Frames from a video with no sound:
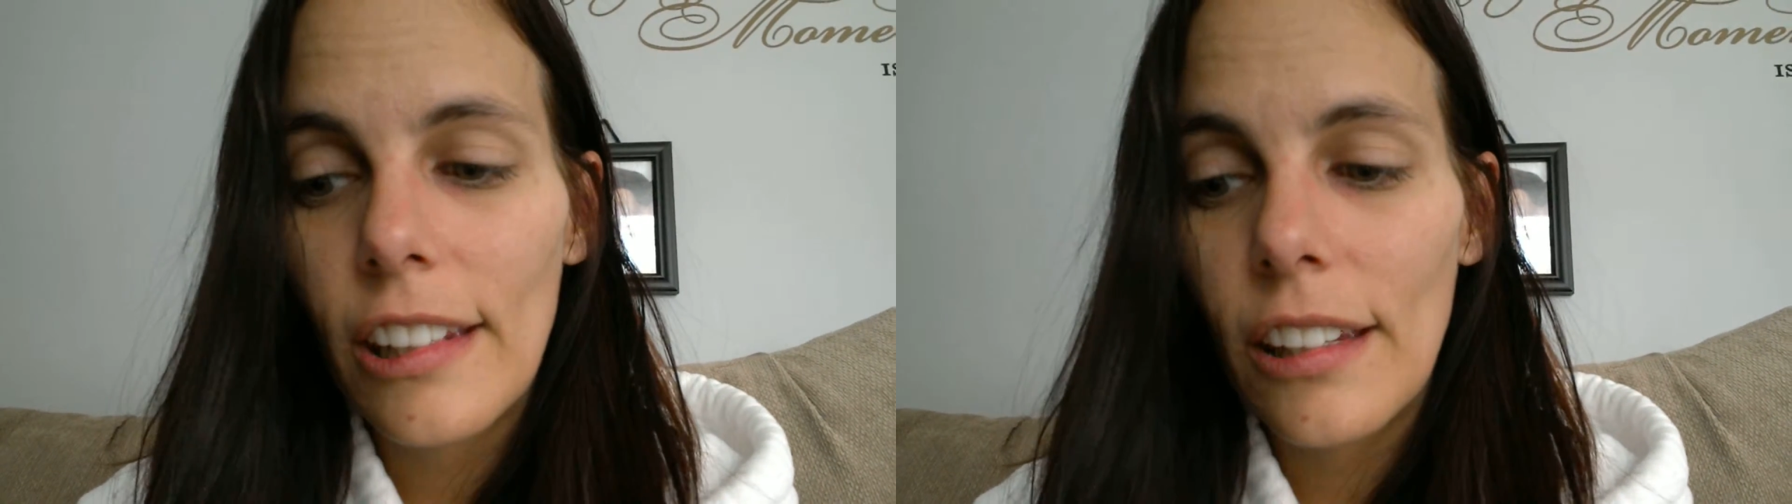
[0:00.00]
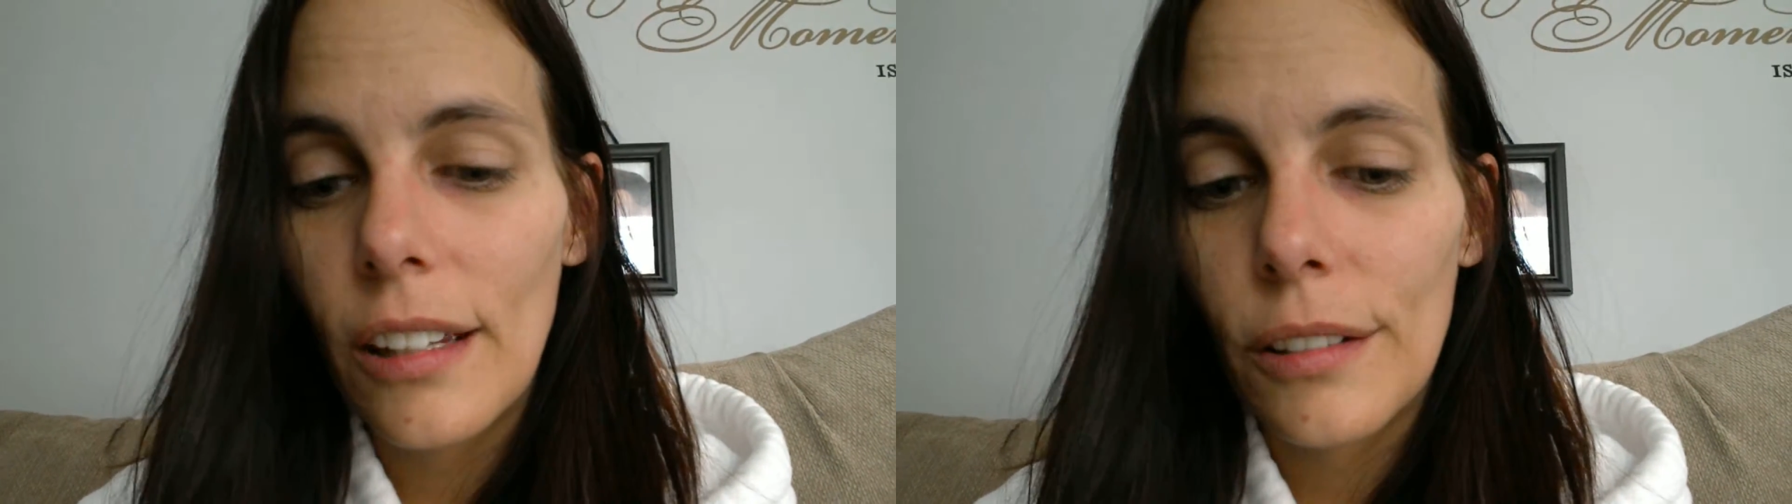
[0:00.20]

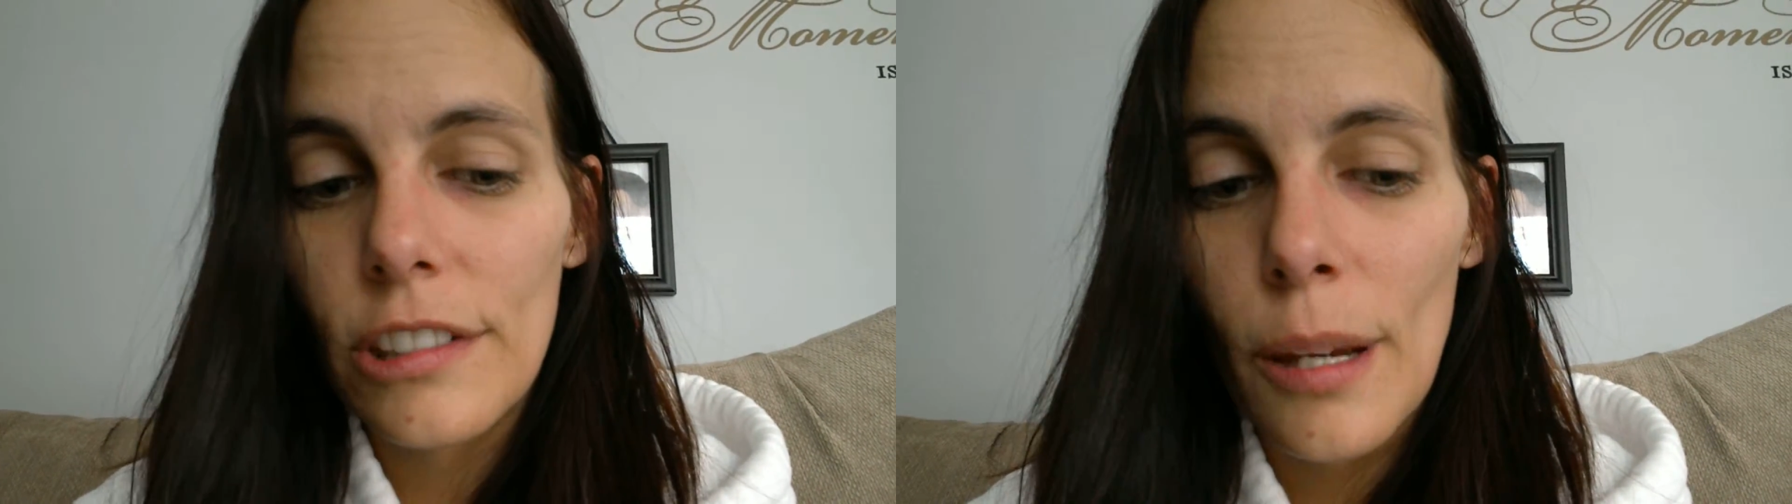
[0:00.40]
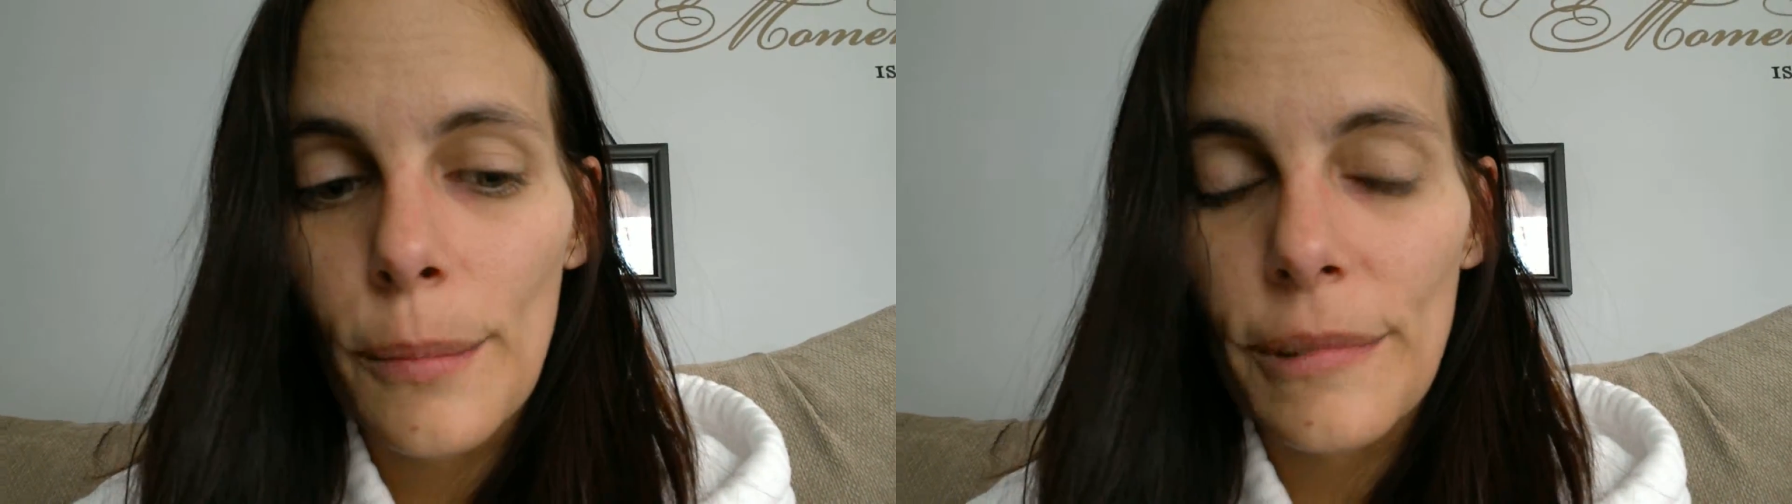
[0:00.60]
At
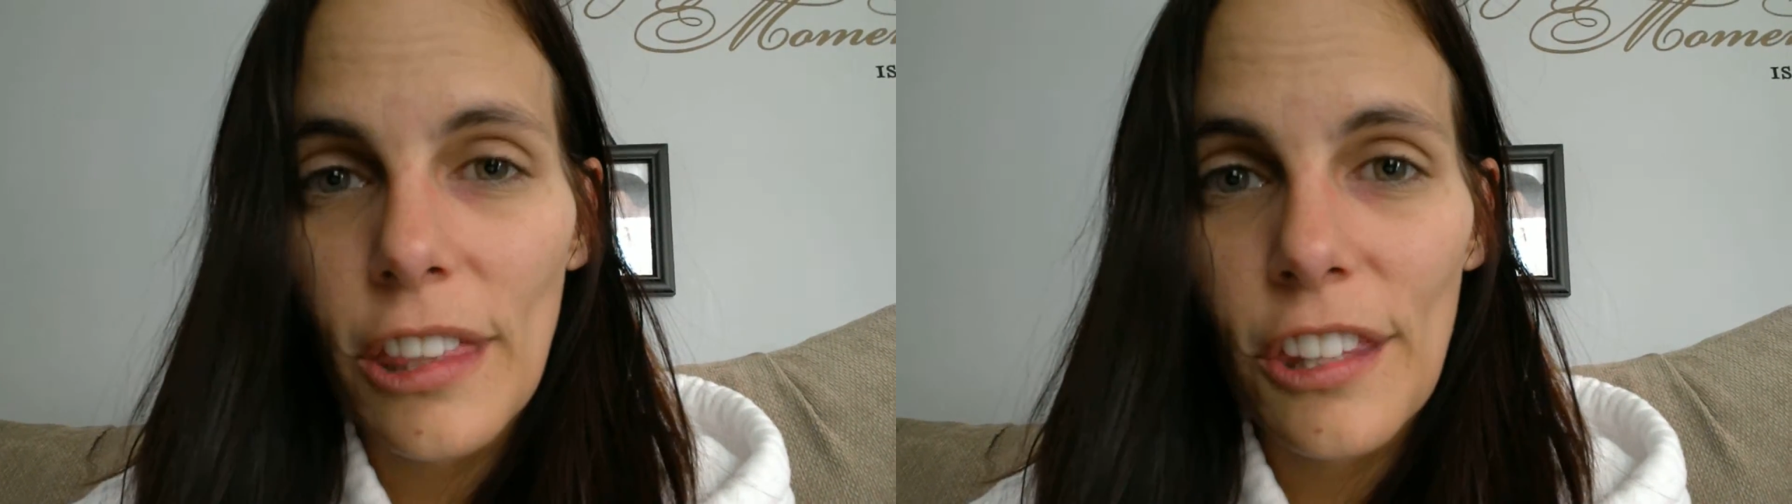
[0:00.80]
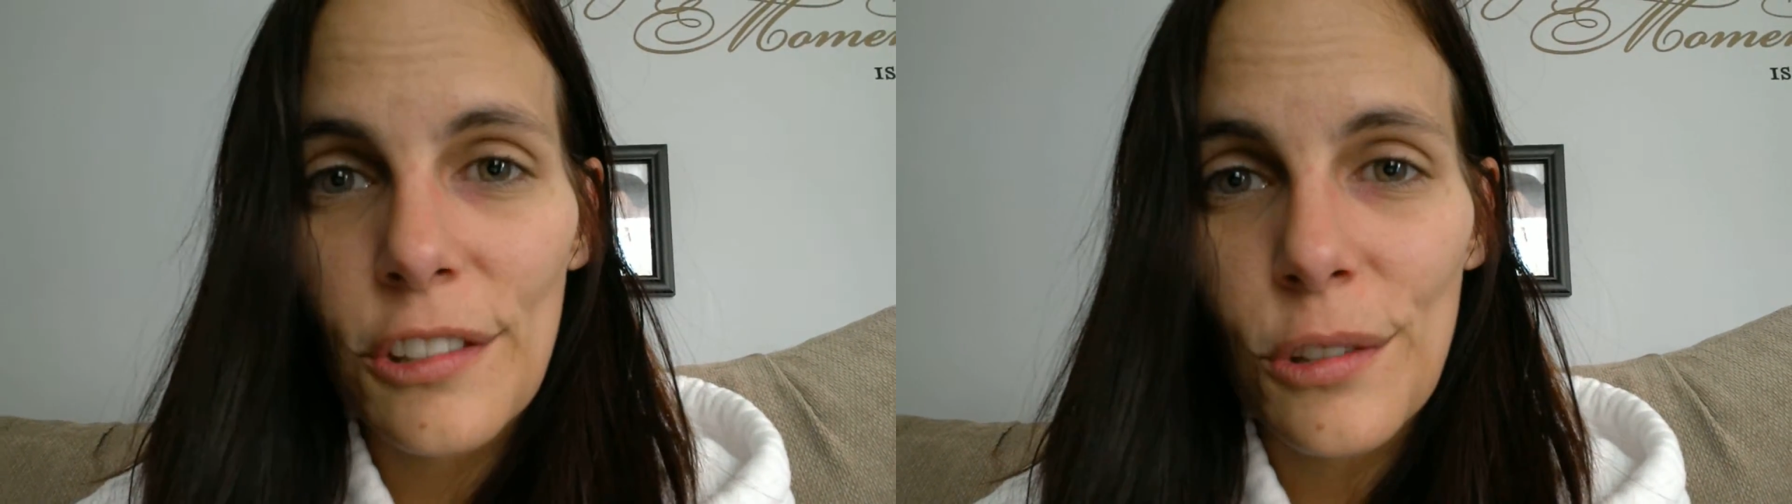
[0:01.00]
times like
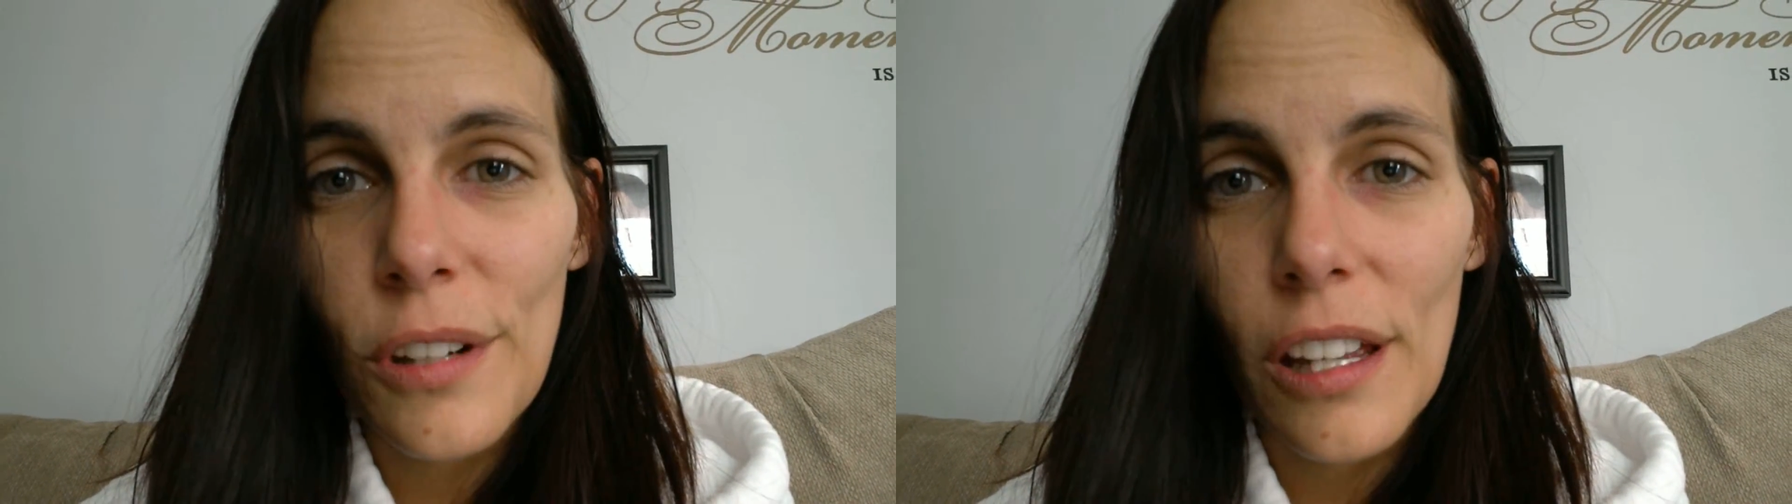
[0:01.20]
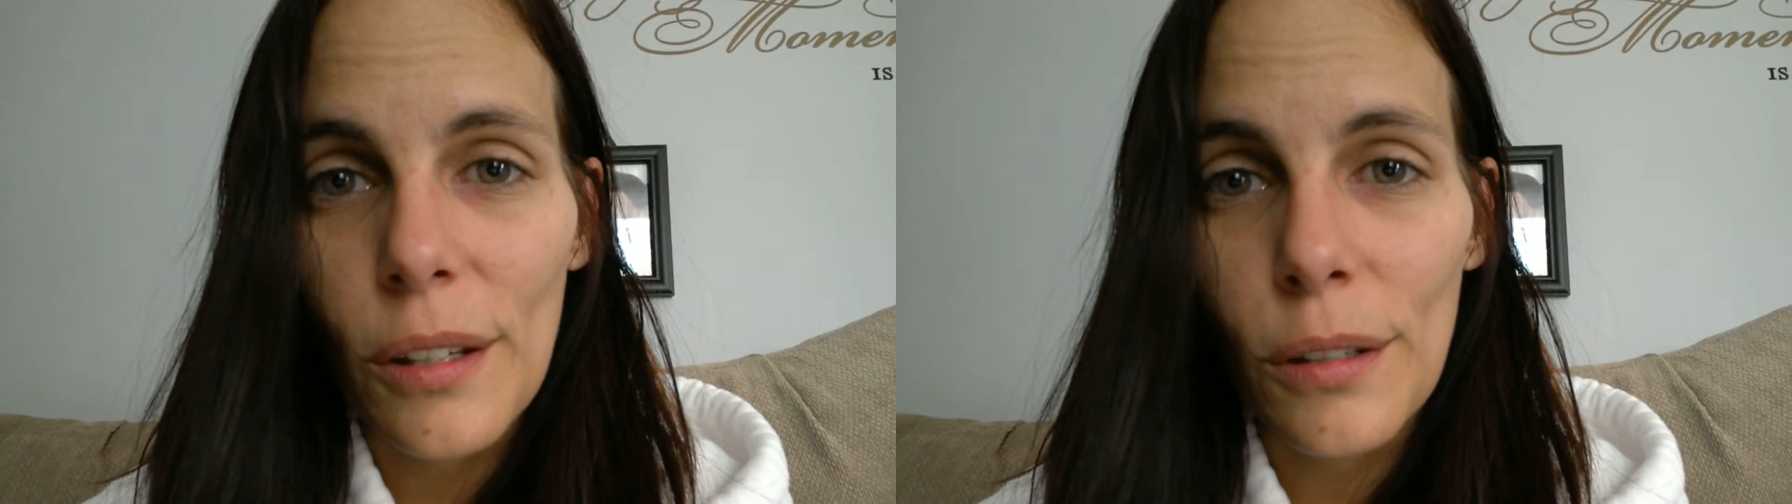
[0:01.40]
this, you
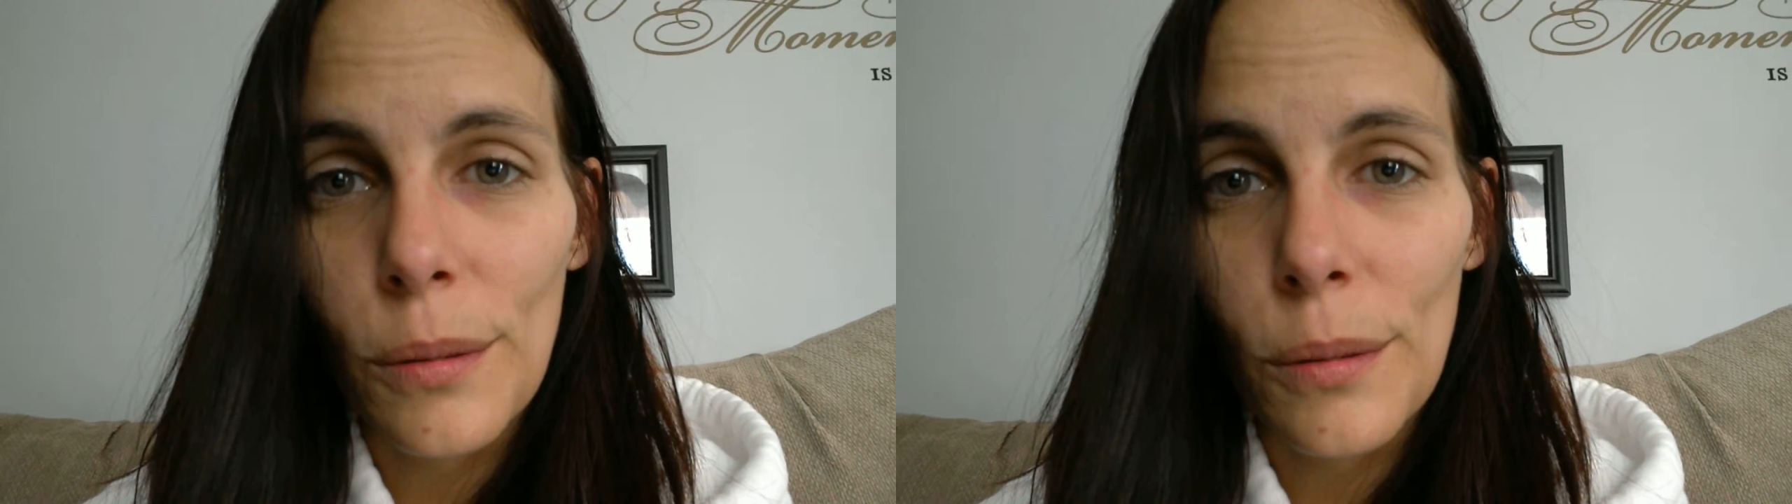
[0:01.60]
cry the whole